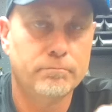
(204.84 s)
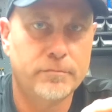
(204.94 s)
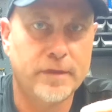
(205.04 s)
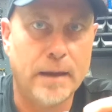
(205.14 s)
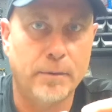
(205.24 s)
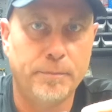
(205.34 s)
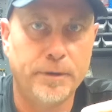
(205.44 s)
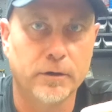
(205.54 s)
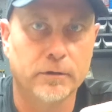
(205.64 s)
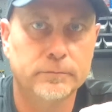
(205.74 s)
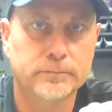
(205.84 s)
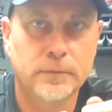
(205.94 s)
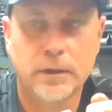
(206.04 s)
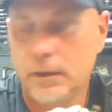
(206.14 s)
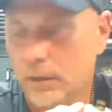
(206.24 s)
tab up here.
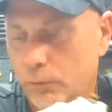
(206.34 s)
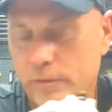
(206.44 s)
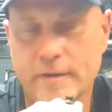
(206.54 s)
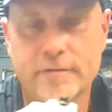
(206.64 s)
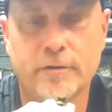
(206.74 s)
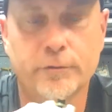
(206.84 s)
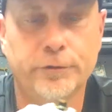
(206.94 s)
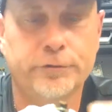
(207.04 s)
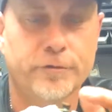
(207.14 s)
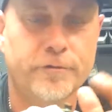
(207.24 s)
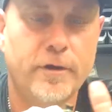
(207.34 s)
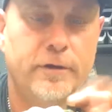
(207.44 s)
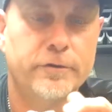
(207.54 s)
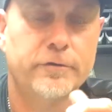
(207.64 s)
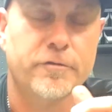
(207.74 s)
Once that solenoid turns
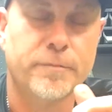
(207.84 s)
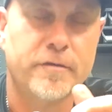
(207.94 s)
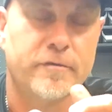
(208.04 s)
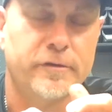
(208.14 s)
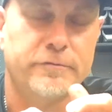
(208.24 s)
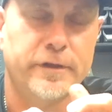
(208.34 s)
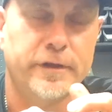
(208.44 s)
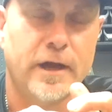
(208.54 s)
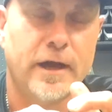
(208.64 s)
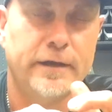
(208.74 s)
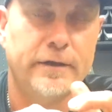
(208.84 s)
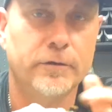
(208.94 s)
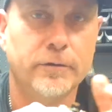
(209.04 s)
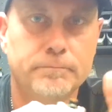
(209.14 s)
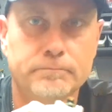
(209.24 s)
on, you're just basically feeding hot
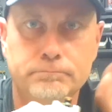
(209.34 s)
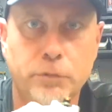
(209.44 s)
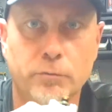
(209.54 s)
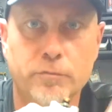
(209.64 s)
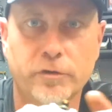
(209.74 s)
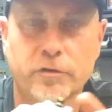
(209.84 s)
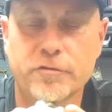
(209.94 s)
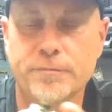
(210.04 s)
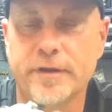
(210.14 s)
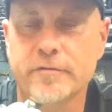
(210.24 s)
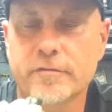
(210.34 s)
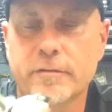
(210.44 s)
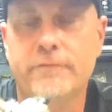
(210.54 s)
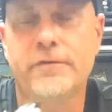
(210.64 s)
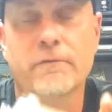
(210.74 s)
here and boom, starter spins.
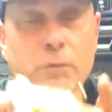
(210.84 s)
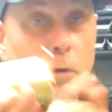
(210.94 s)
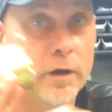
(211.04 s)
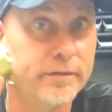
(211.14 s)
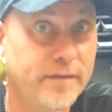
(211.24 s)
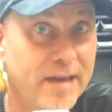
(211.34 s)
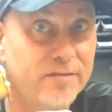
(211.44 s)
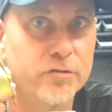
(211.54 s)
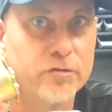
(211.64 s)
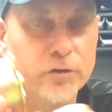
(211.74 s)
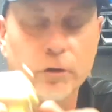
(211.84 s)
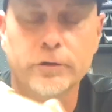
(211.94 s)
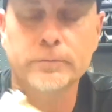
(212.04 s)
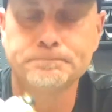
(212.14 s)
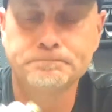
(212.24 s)
If you ever want to test your
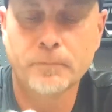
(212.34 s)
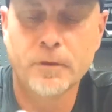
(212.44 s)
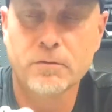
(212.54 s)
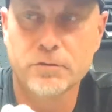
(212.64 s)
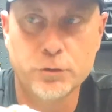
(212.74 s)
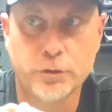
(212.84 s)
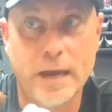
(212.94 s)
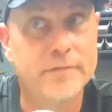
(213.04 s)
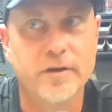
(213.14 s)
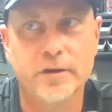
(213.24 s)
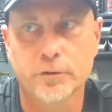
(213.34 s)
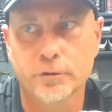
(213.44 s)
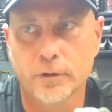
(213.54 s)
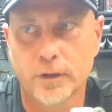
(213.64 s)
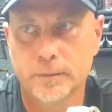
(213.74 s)
starter, you can take
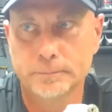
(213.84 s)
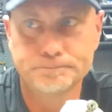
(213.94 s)
your